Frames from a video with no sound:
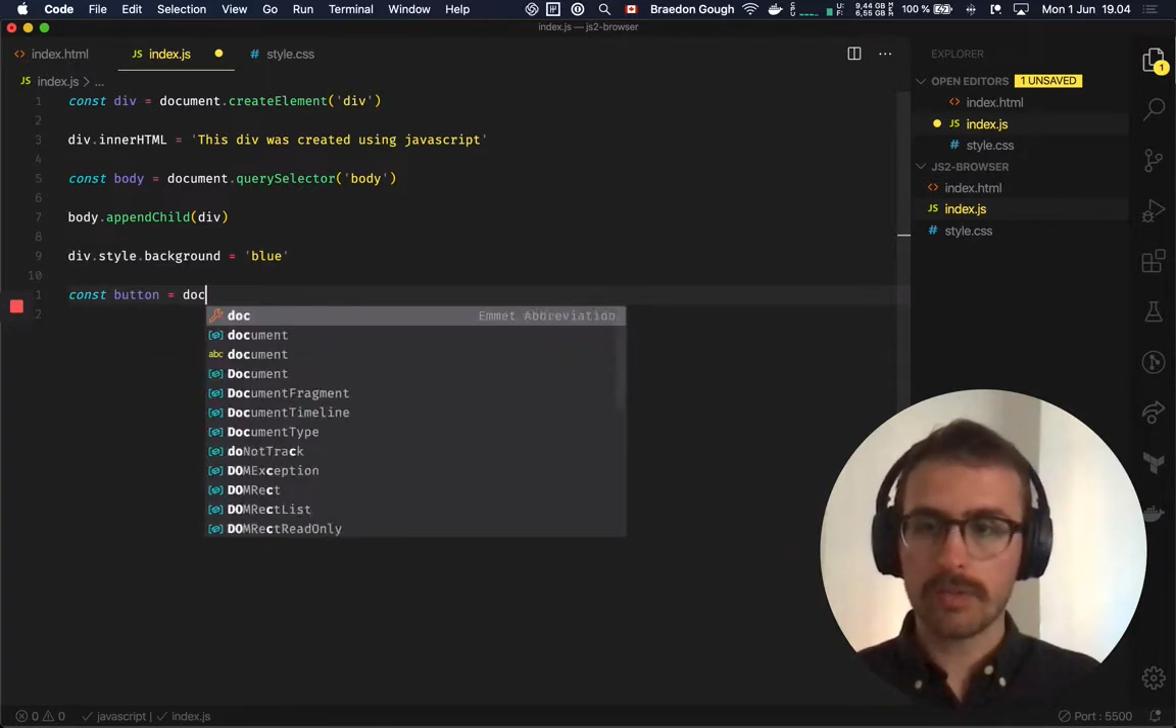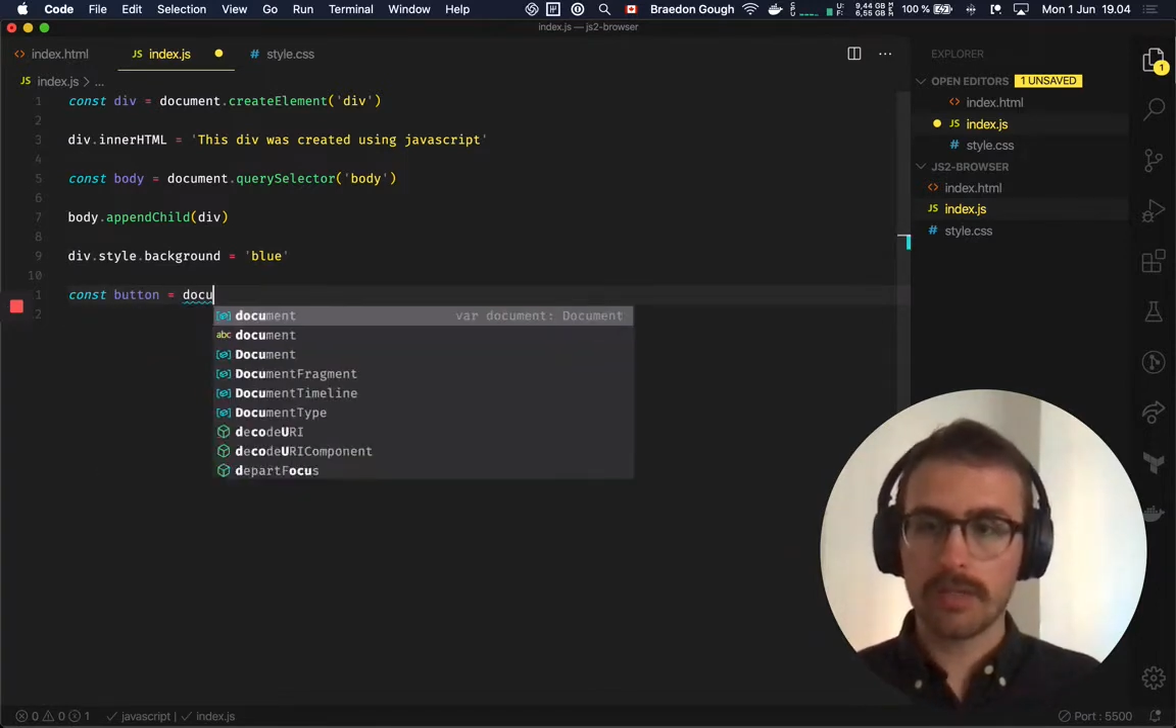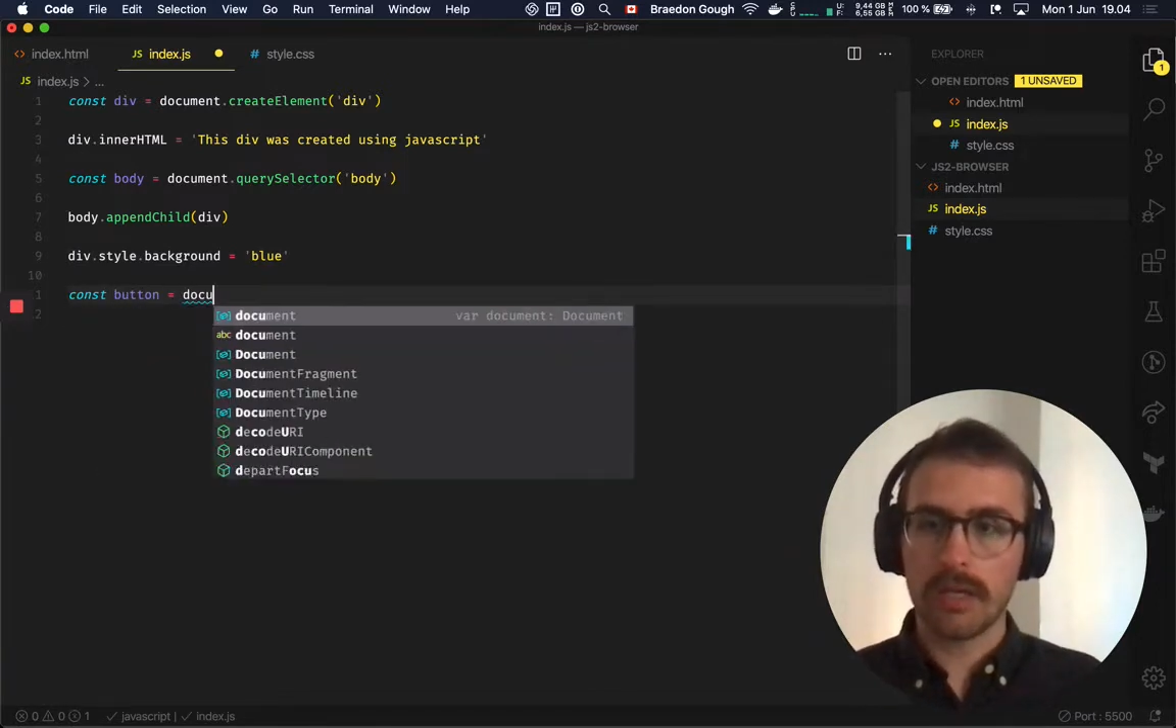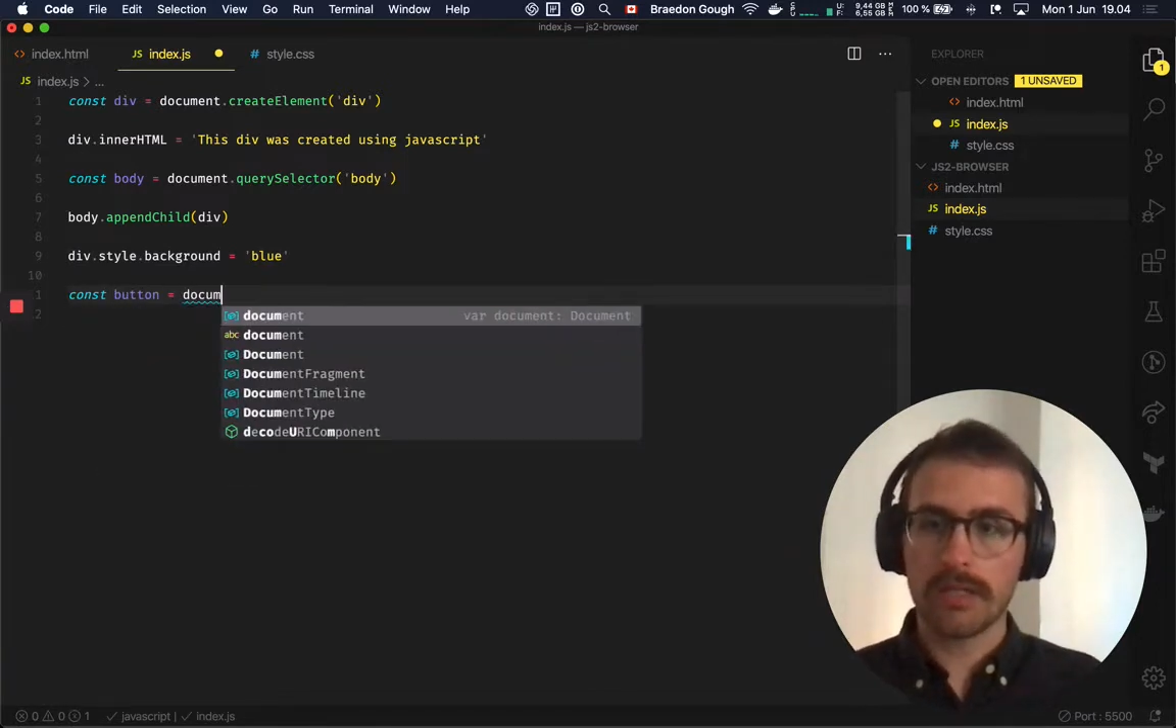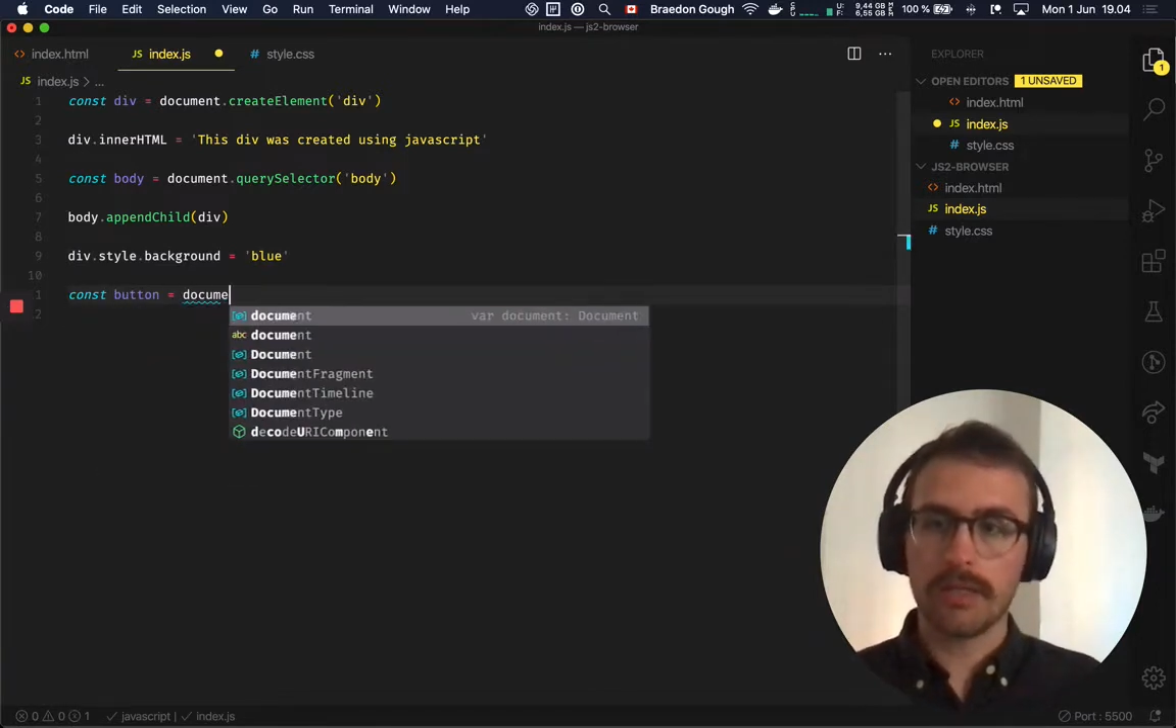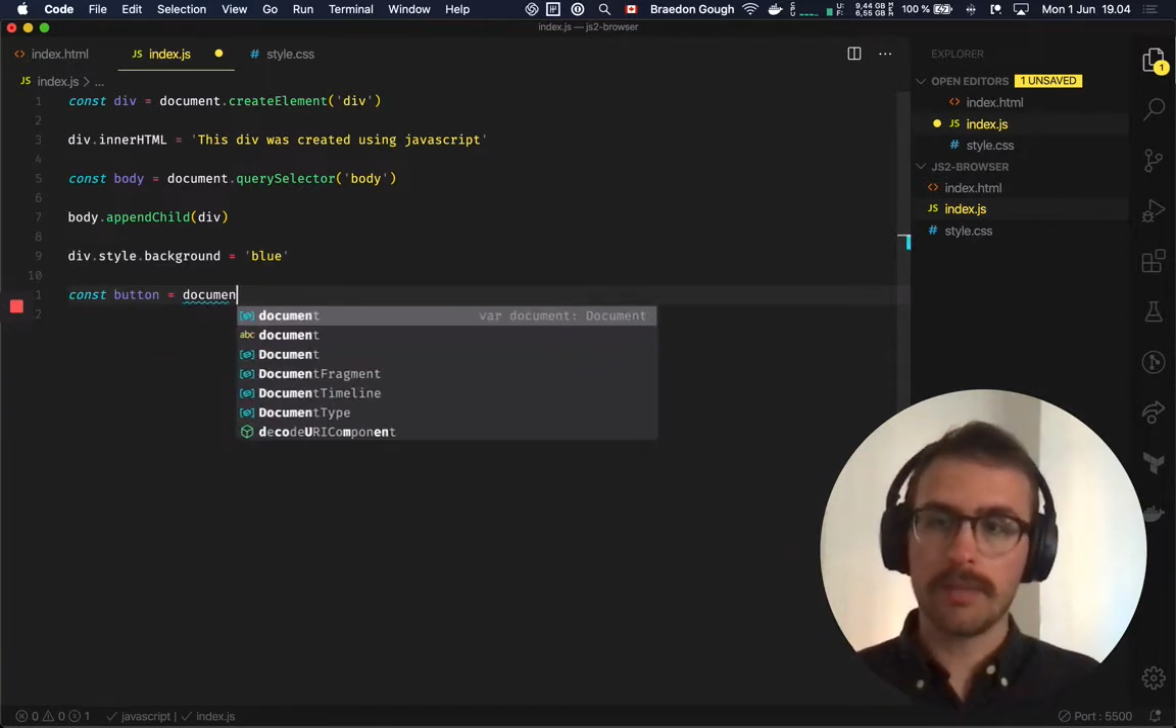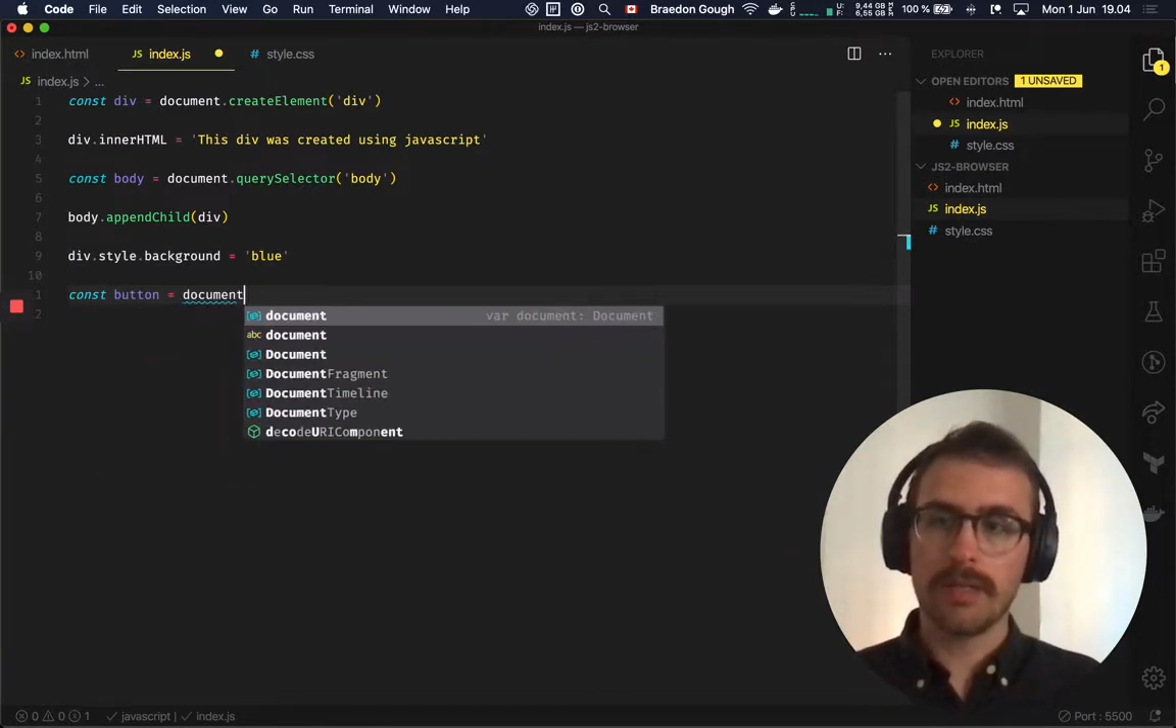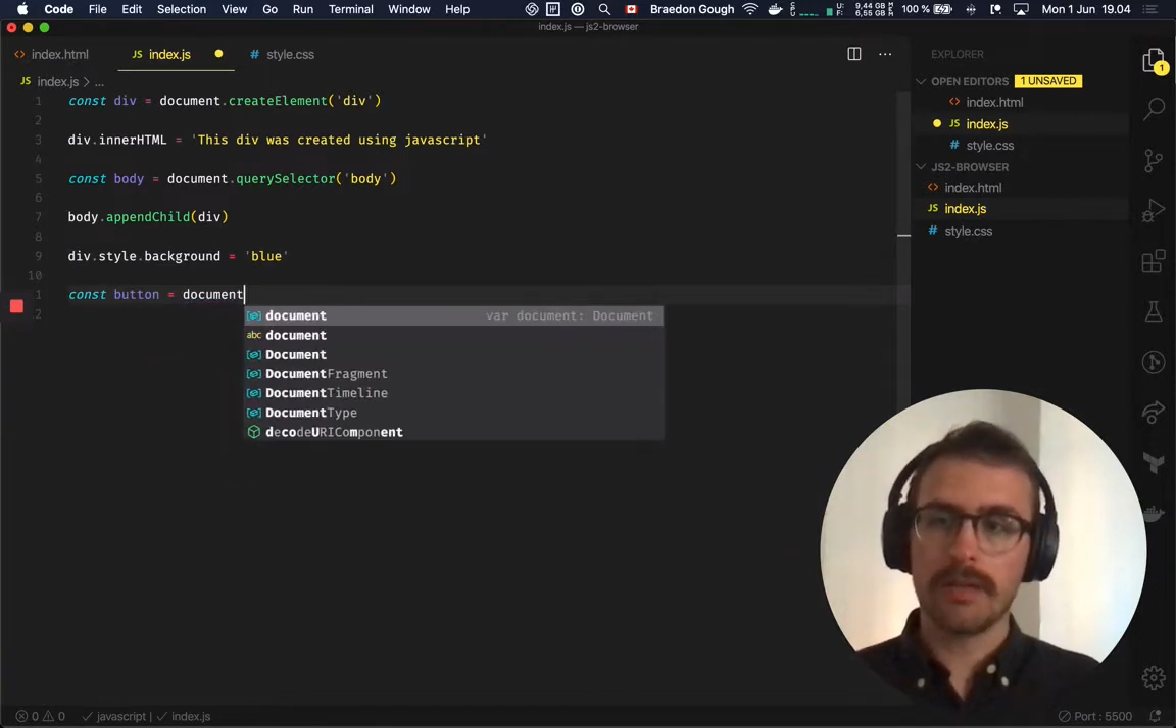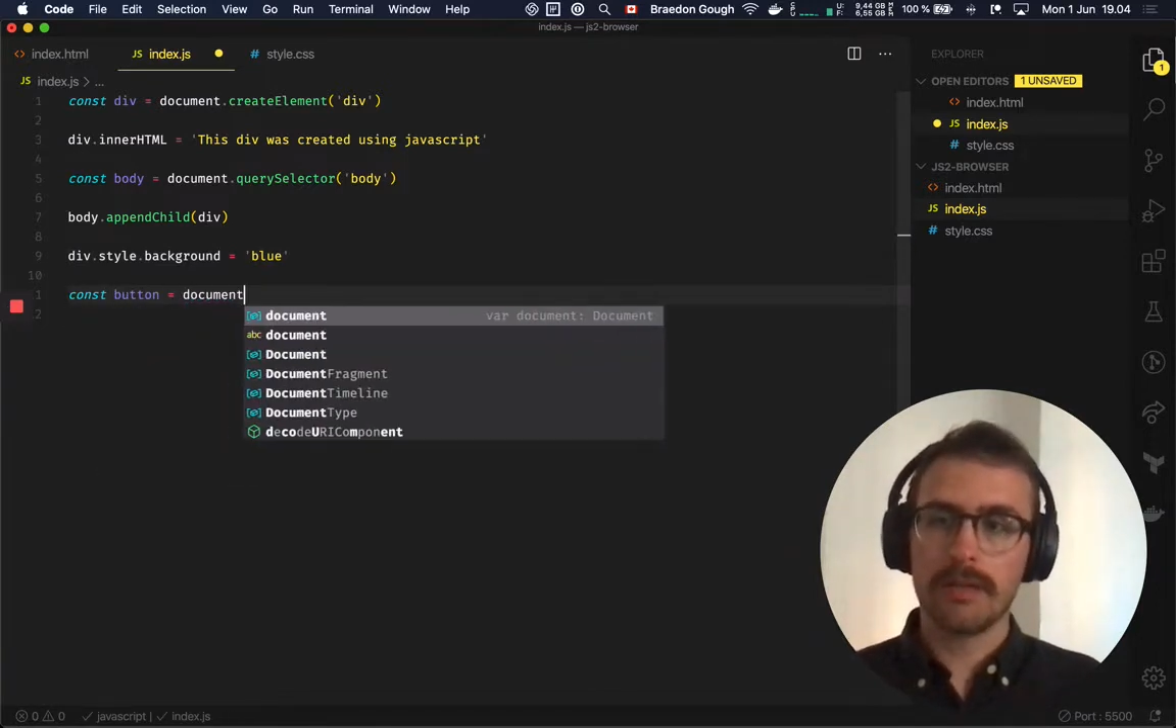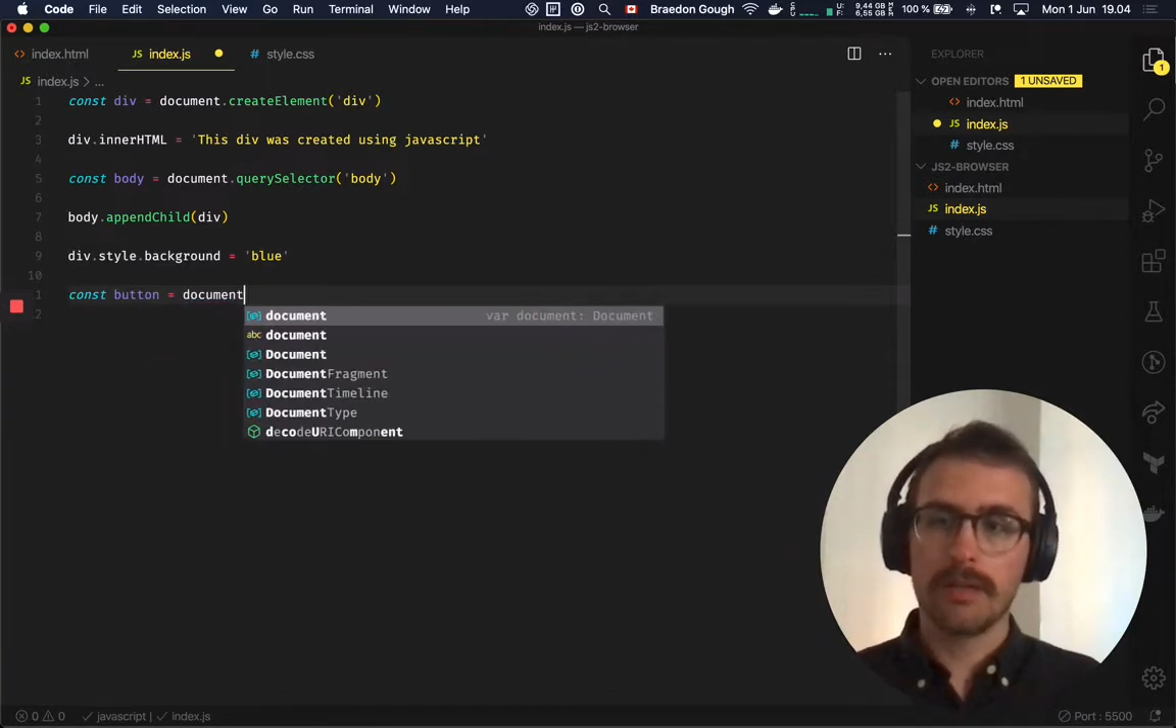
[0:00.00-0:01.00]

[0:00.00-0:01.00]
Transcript: document